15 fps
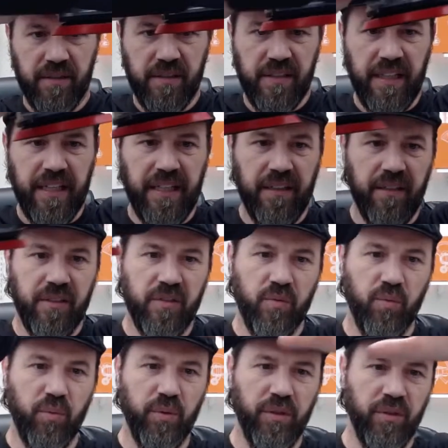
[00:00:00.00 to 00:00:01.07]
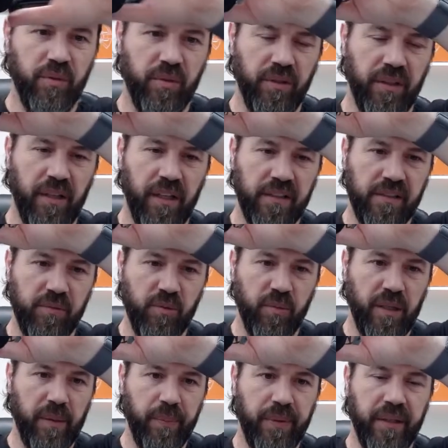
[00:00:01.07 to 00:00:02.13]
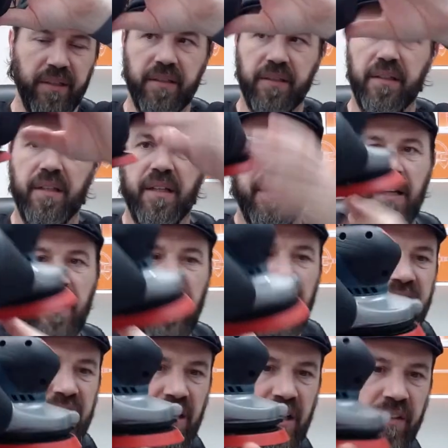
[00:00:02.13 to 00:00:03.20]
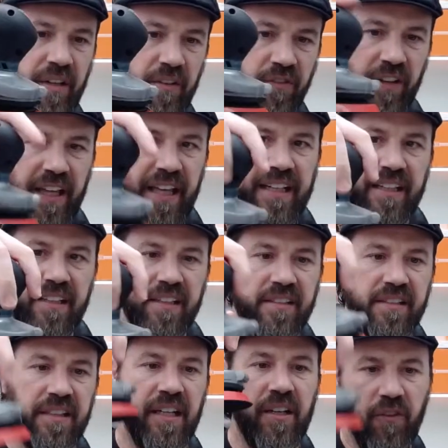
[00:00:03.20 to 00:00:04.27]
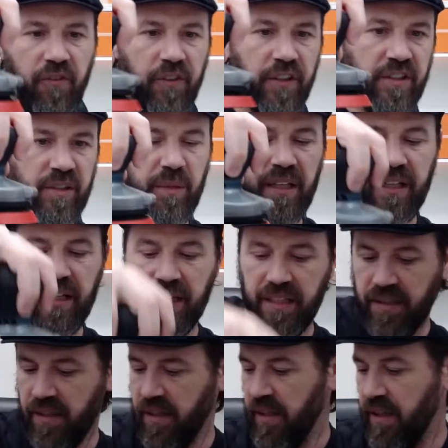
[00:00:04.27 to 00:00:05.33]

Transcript: the side. It looks really, really awesome in my opinion. I just love how flat it is and how it fits in my hand